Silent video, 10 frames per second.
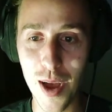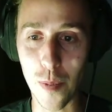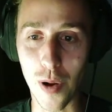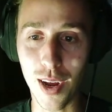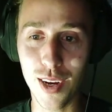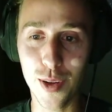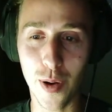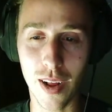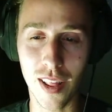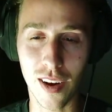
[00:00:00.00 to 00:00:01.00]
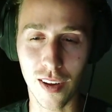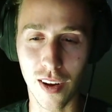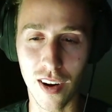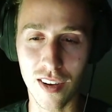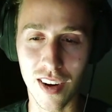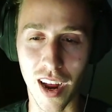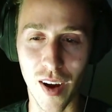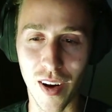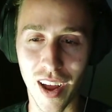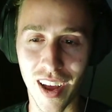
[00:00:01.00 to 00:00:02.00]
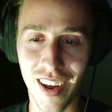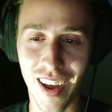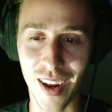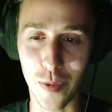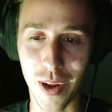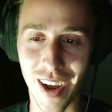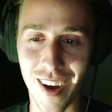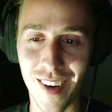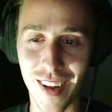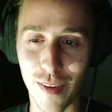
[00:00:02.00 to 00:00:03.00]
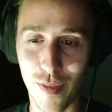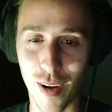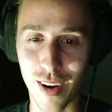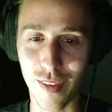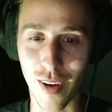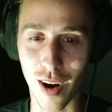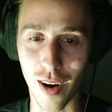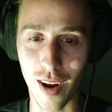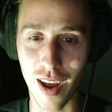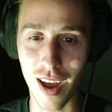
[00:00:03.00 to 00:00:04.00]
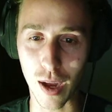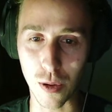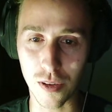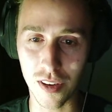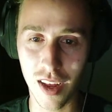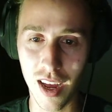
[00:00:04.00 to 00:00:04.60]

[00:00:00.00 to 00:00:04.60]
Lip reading: Walk into our little garden area, and we own in front of our house,